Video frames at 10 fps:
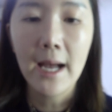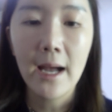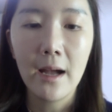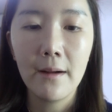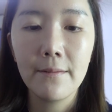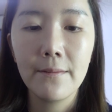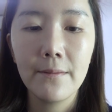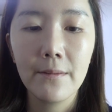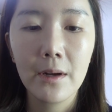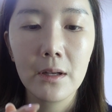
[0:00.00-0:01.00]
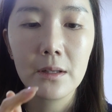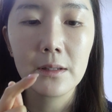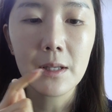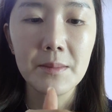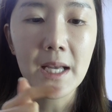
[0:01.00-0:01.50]
have
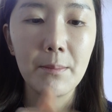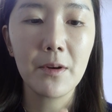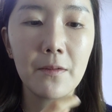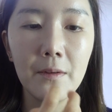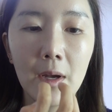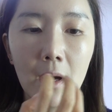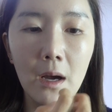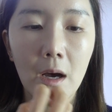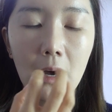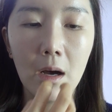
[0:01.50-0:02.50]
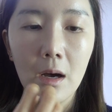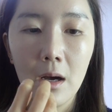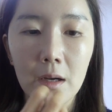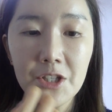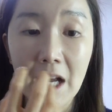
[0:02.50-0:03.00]
some type of
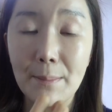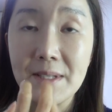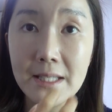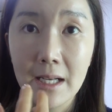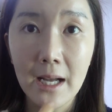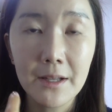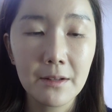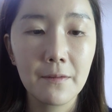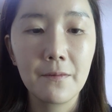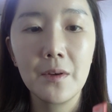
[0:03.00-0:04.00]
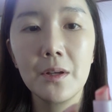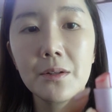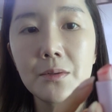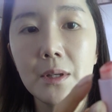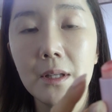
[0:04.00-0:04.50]
chapstick kind of
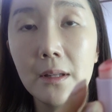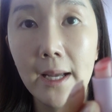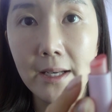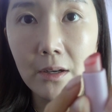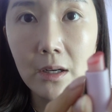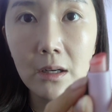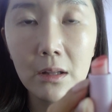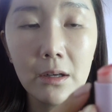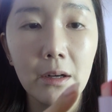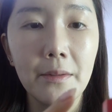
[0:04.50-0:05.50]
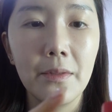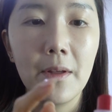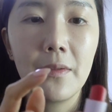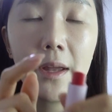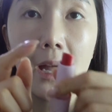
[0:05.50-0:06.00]
feel to it, the lighter color, and
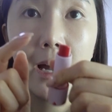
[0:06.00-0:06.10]
then they